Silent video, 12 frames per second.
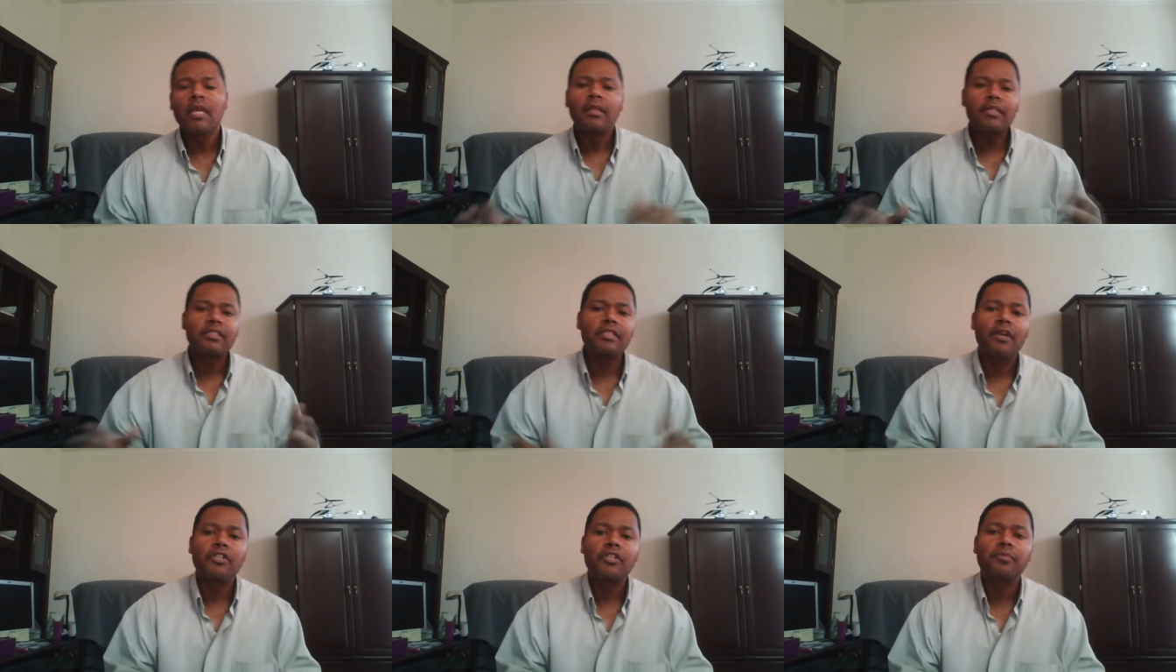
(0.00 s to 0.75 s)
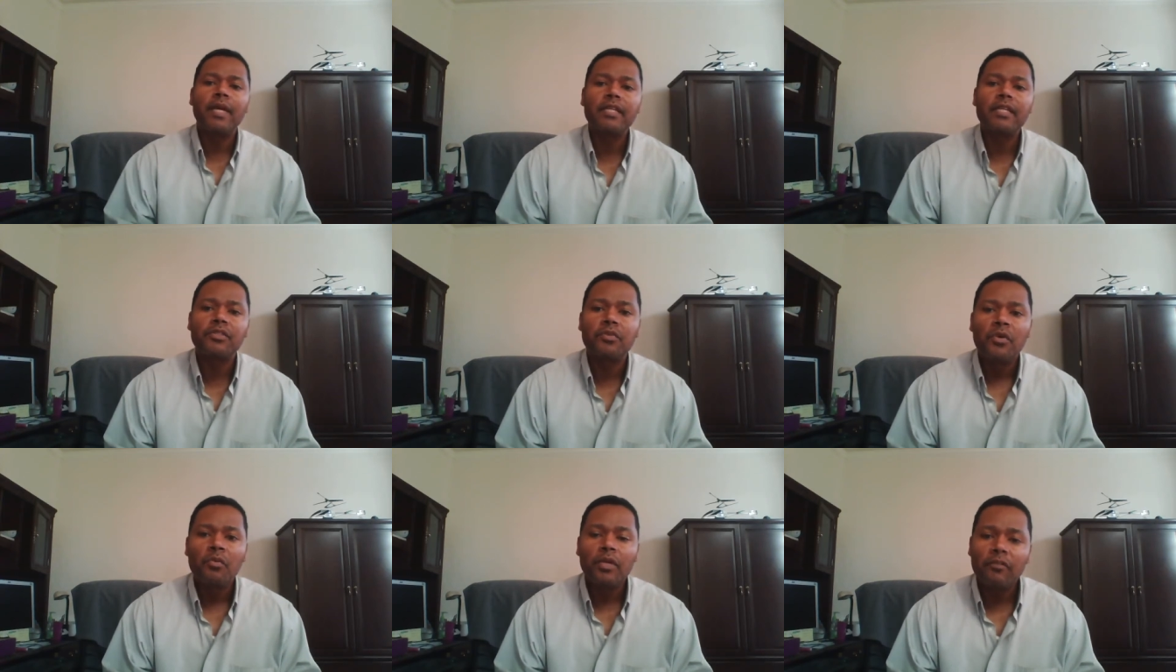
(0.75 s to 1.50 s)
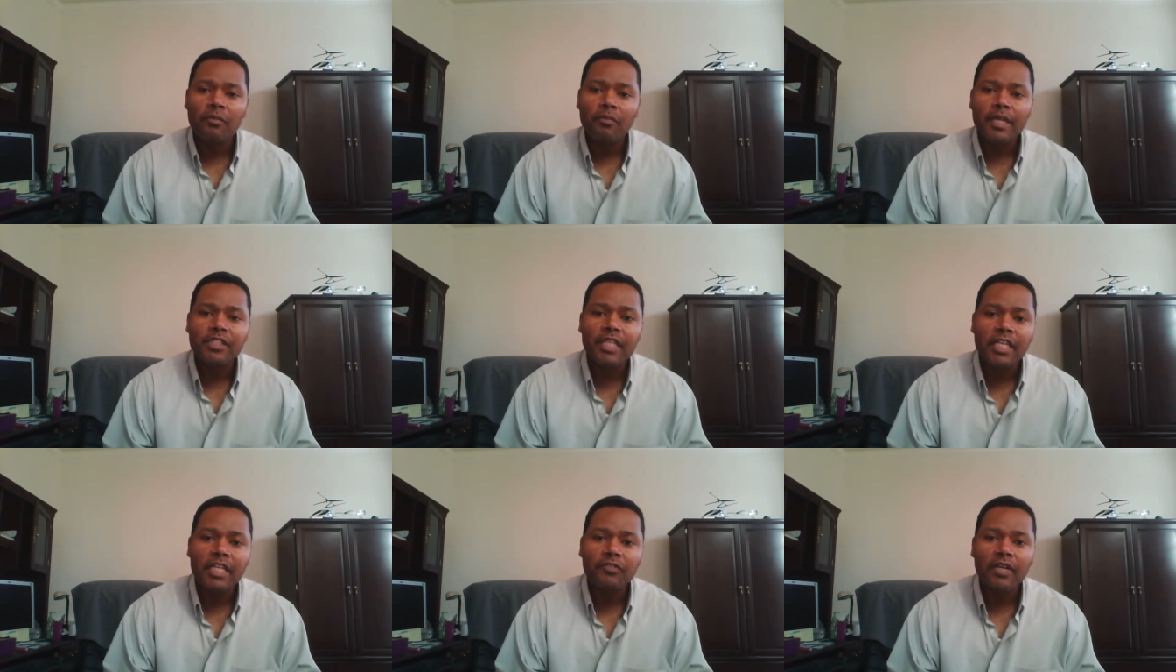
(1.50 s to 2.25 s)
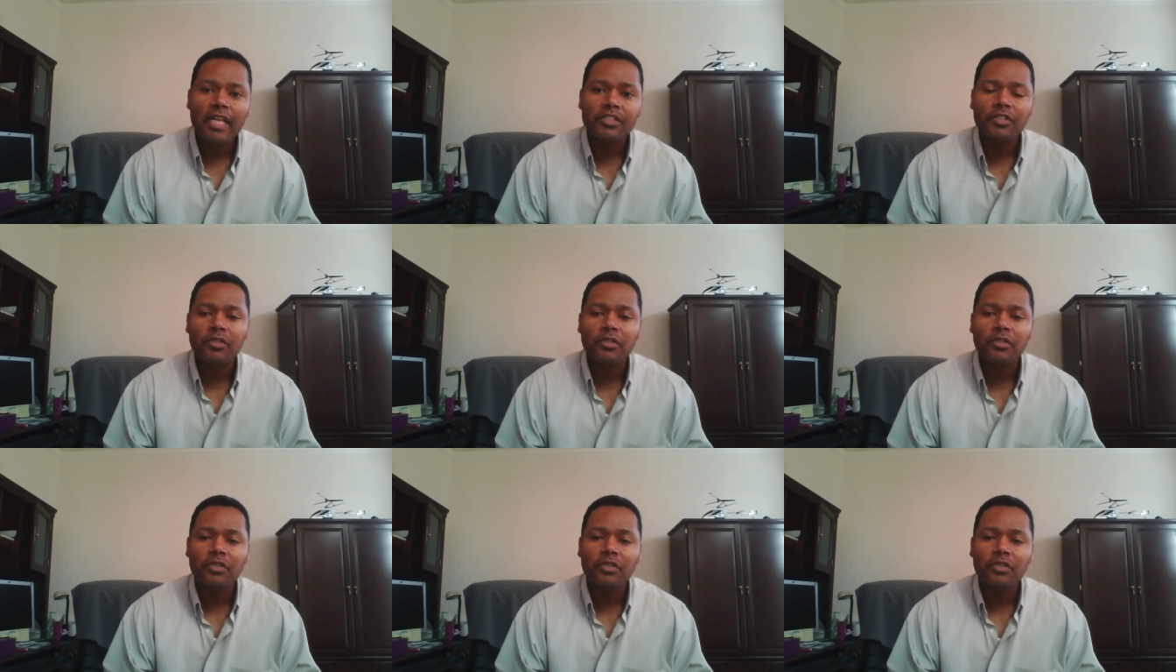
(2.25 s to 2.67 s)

This is Terrence Banks with Information Age Financial